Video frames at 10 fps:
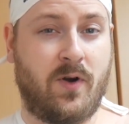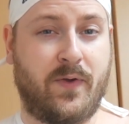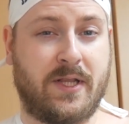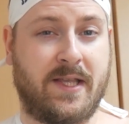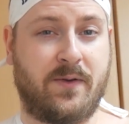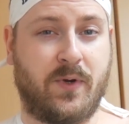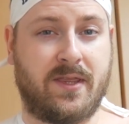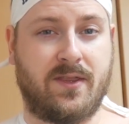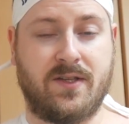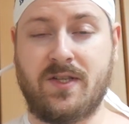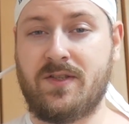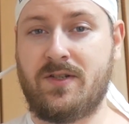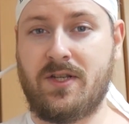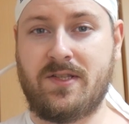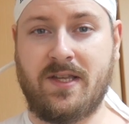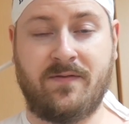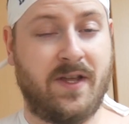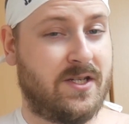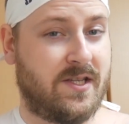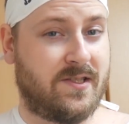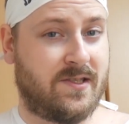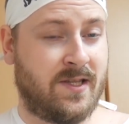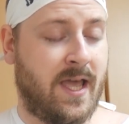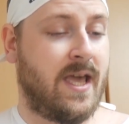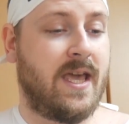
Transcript: perfectly with the sausages and veggies,